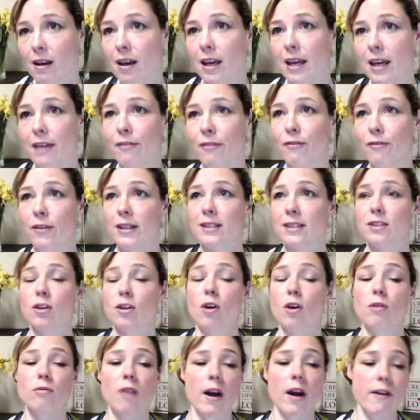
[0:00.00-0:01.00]
If it's
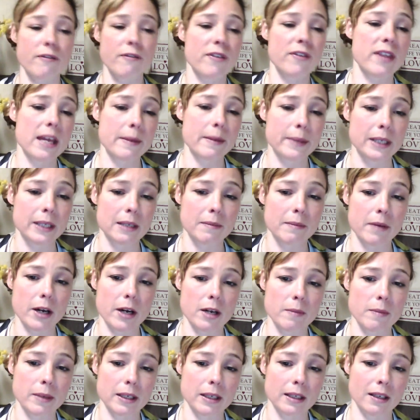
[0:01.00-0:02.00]
not right for them at the
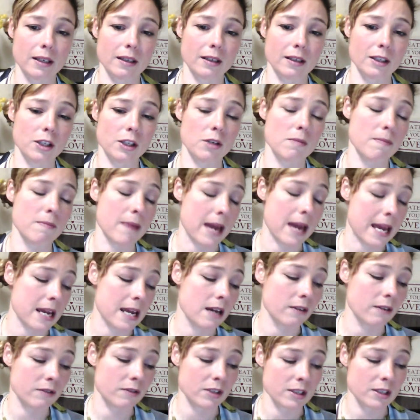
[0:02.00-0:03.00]
moment, you may
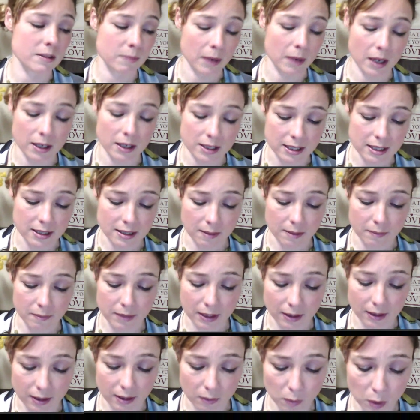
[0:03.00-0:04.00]
have just planted
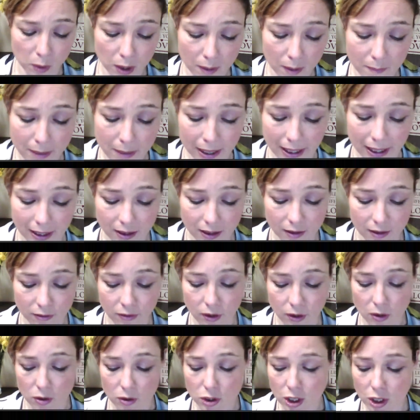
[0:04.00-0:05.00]
something that will come back in the
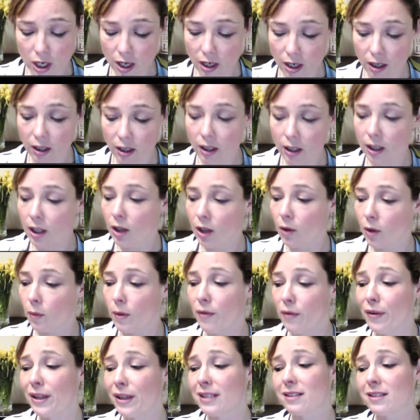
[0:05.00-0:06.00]
future. We've
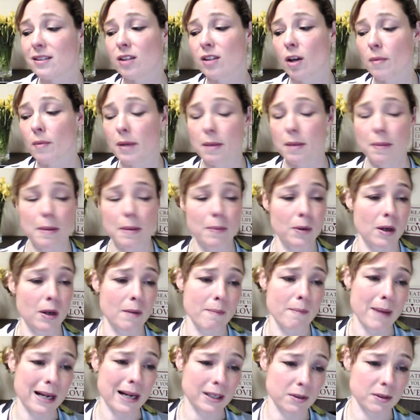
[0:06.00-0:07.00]
had so many people come
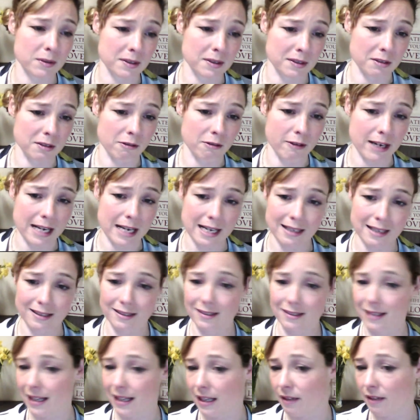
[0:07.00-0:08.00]
back to us at screenings and
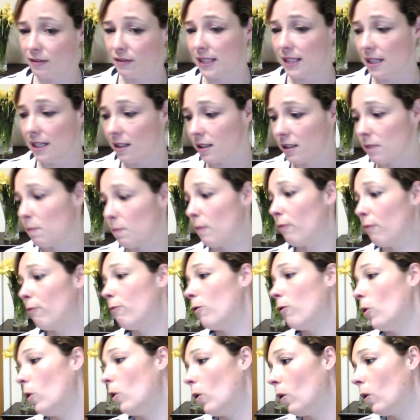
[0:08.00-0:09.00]
say they've seen us
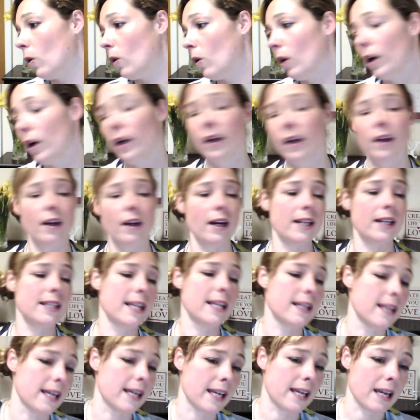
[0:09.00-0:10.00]
before and
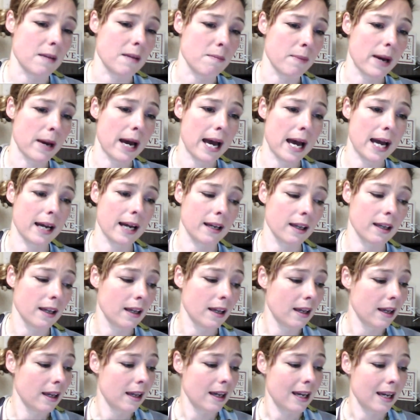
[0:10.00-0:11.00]
then they came back.
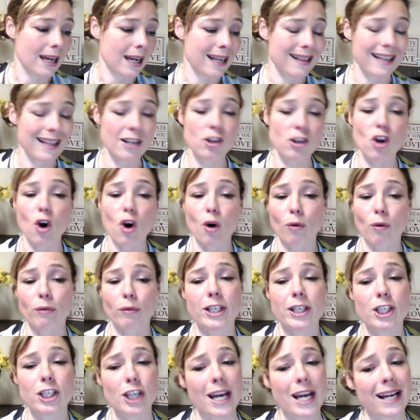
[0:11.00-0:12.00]
They're not
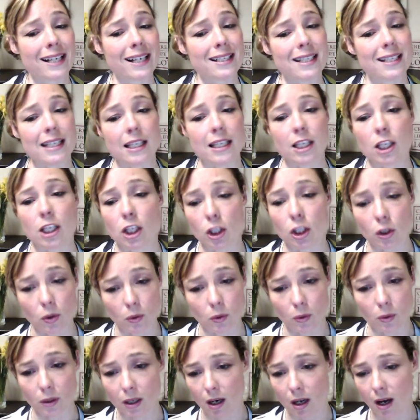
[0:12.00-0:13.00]
rejecting you.